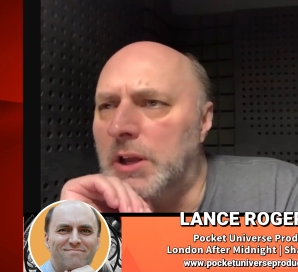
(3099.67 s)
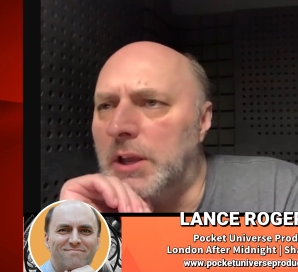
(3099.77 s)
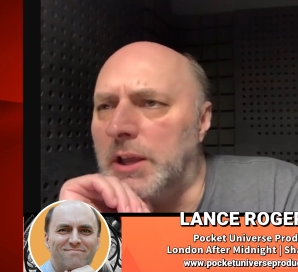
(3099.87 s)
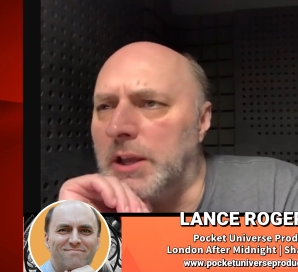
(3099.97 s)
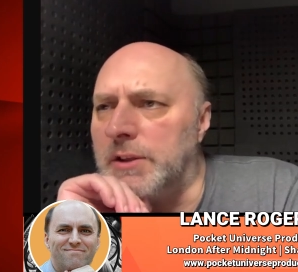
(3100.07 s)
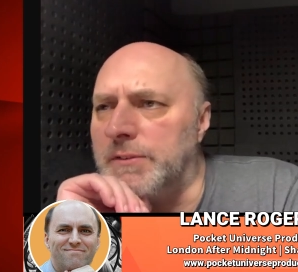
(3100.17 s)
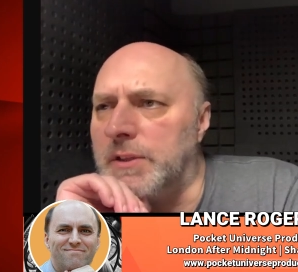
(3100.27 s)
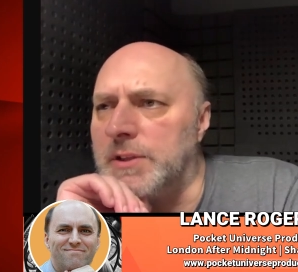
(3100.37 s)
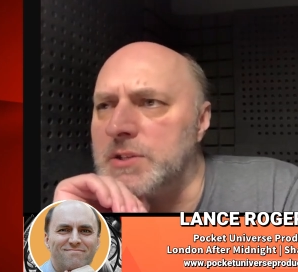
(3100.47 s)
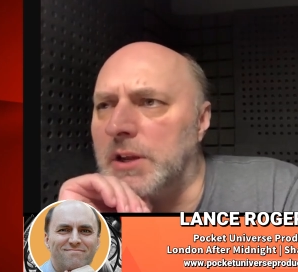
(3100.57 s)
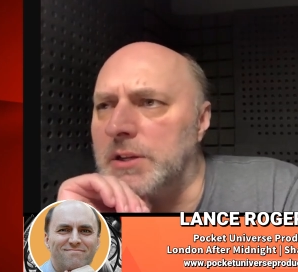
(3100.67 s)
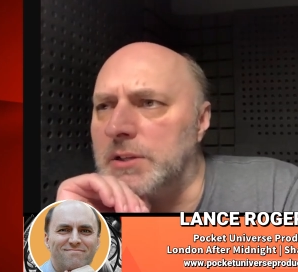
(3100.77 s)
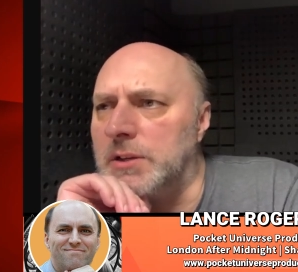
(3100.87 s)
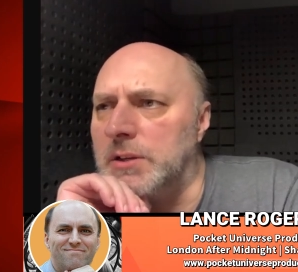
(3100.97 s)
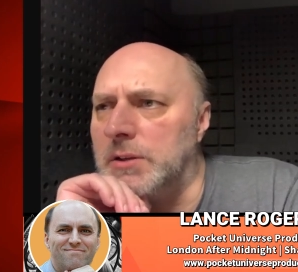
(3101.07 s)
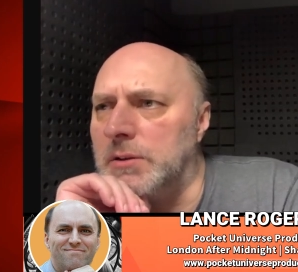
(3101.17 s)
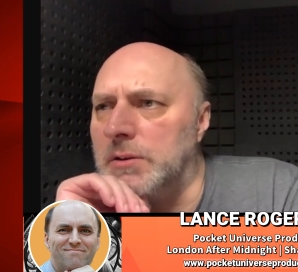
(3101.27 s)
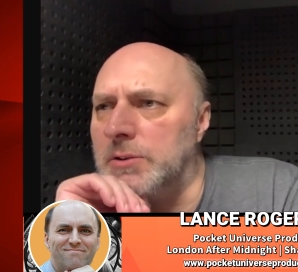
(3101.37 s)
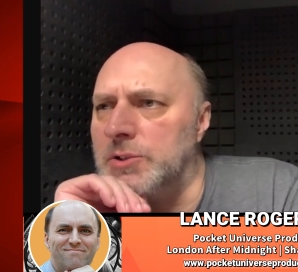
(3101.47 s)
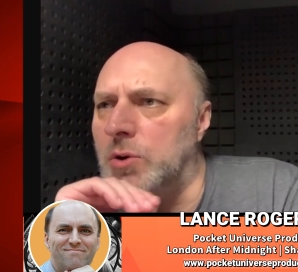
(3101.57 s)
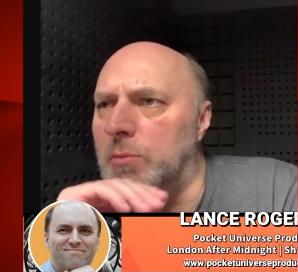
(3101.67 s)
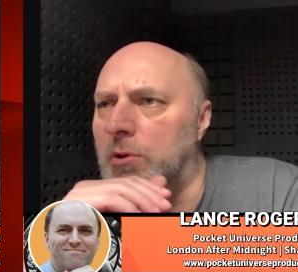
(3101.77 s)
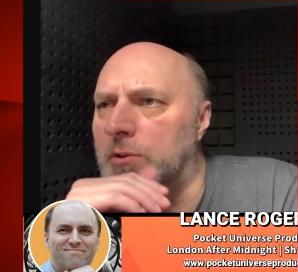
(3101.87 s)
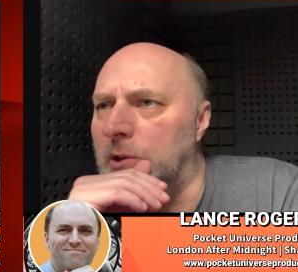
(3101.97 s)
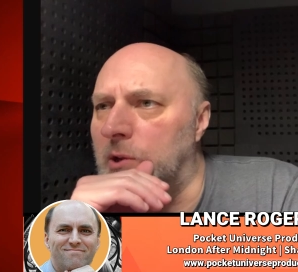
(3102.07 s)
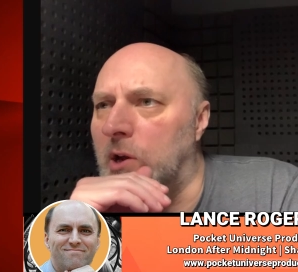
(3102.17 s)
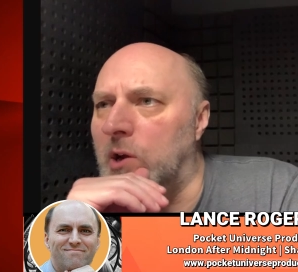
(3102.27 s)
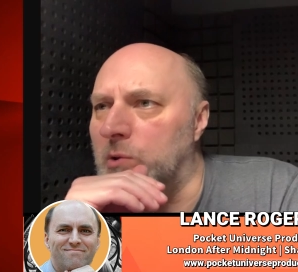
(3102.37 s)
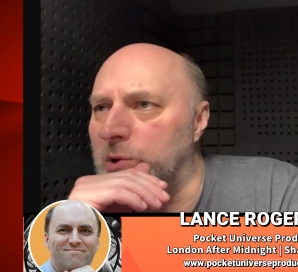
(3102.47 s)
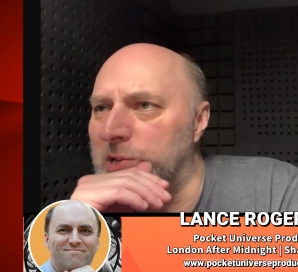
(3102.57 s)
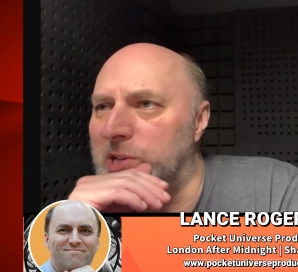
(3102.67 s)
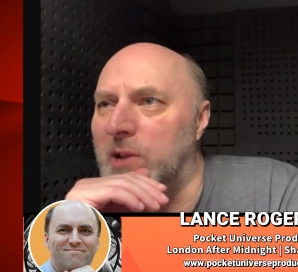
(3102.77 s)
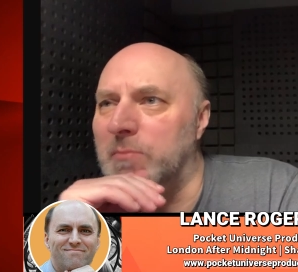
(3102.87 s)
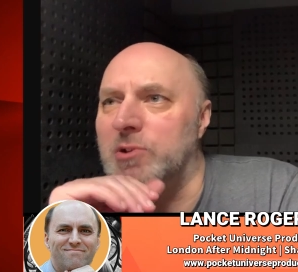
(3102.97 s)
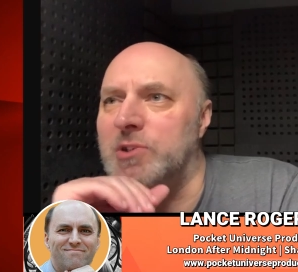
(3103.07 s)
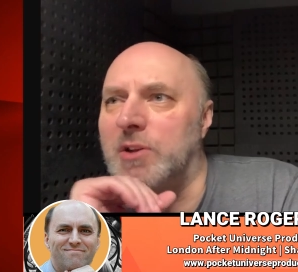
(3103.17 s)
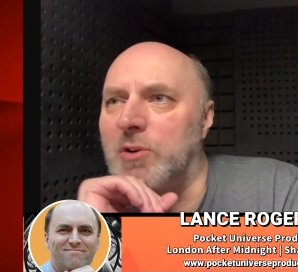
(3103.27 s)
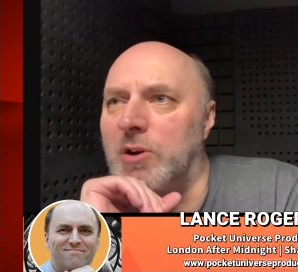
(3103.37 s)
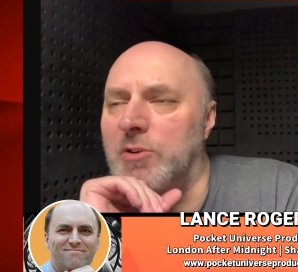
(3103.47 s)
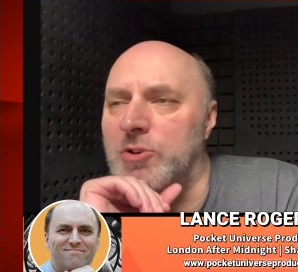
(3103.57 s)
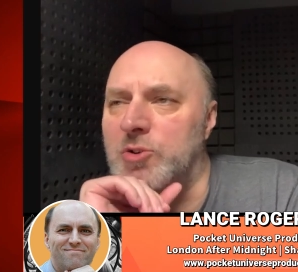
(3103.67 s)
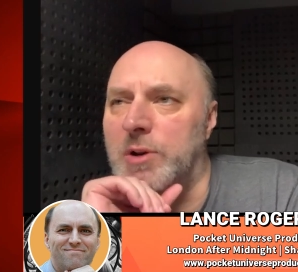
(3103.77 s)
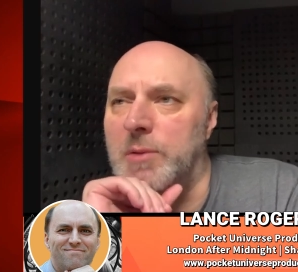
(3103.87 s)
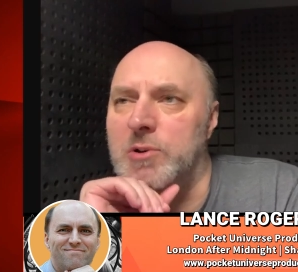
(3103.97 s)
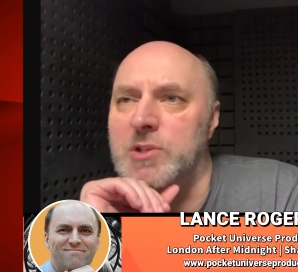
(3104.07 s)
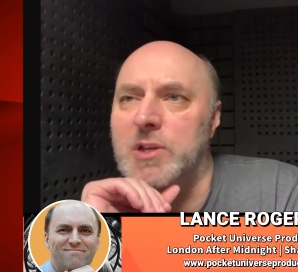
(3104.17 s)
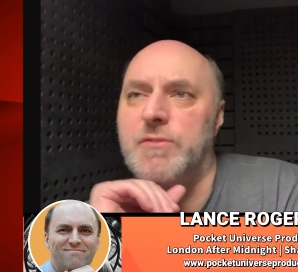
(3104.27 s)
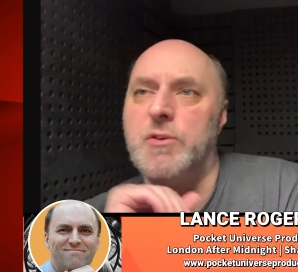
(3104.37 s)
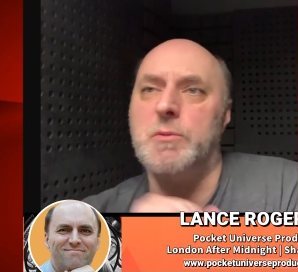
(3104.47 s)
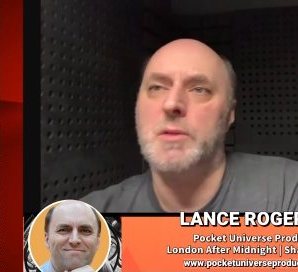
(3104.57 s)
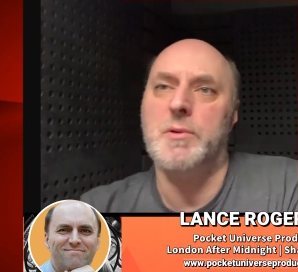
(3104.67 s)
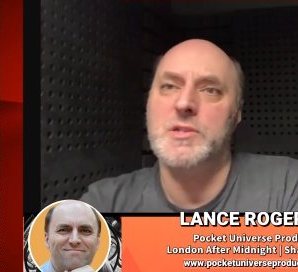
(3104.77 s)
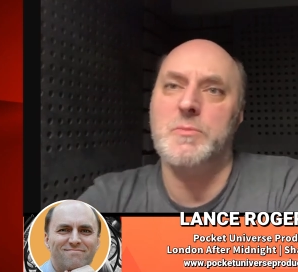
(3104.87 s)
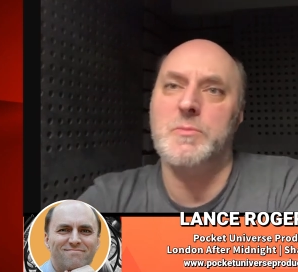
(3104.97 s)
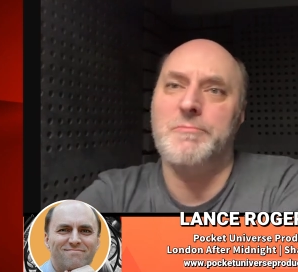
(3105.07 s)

Speaker 1: And if that's not doable, then 110% or 120% if humanly possible.